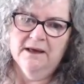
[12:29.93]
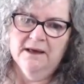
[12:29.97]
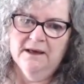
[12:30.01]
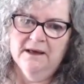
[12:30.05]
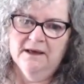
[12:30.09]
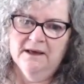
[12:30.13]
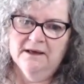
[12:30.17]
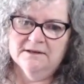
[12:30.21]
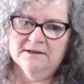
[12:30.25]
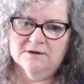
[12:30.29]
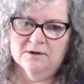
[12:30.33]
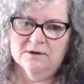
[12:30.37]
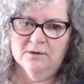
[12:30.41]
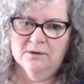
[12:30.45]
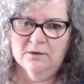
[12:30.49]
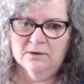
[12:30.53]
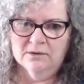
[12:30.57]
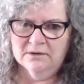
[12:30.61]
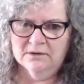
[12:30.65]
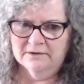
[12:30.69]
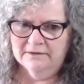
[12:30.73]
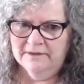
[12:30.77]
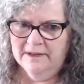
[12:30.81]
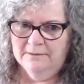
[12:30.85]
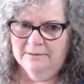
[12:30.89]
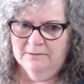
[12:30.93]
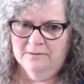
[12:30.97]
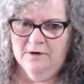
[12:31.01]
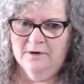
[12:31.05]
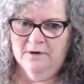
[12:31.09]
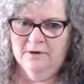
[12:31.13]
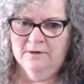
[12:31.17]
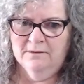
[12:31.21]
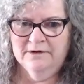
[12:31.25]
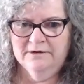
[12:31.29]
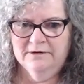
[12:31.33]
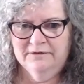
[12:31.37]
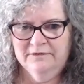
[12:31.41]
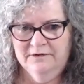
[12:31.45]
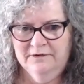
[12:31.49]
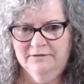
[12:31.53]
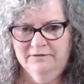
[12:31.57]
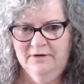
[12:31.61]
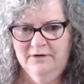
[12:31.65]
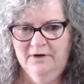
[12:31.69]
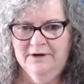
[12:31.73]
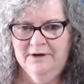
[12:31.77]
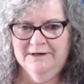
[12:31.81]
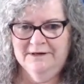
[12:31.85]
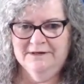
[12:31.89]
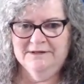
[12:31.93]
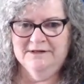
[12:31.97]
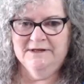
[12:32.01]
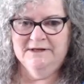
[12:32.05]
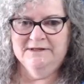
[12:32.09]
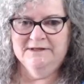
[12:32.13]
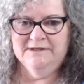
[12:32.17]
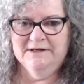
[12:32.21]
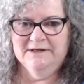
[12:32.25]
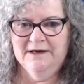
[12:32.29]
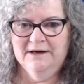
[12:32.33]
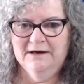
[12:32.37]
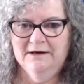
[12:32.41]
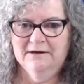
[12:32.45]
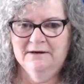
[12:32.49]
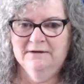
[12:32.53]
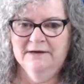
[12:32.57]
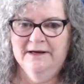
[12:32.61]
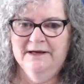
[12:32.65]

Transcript: It's all of that realm of the finer detail,